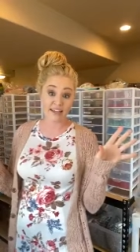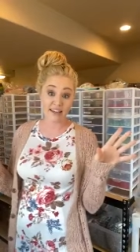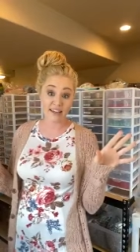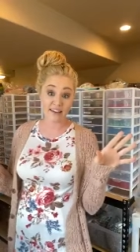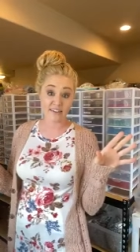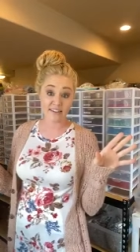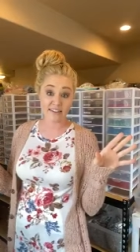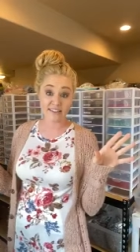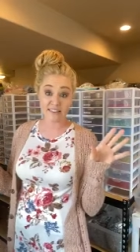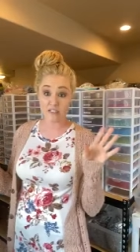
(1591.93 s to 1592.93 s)

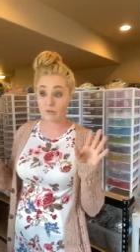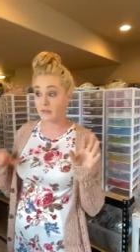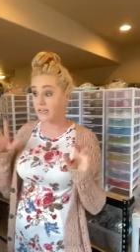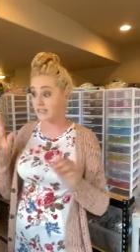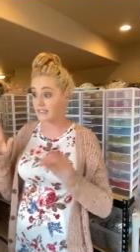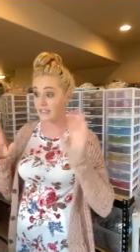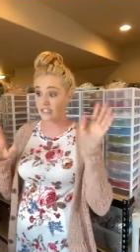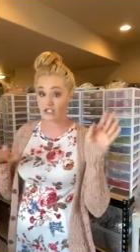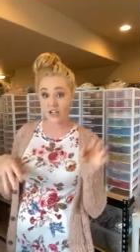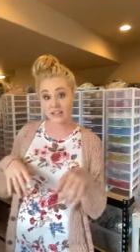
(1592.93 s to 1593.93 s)
carriers, UPS and
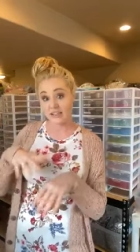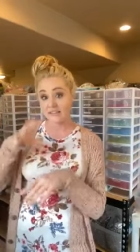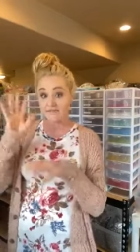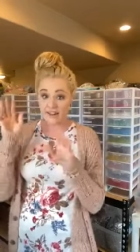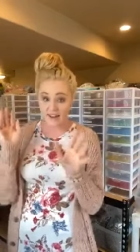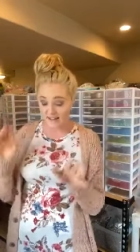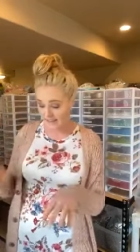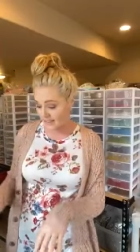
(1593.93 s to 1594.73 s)
DHL and FedEx,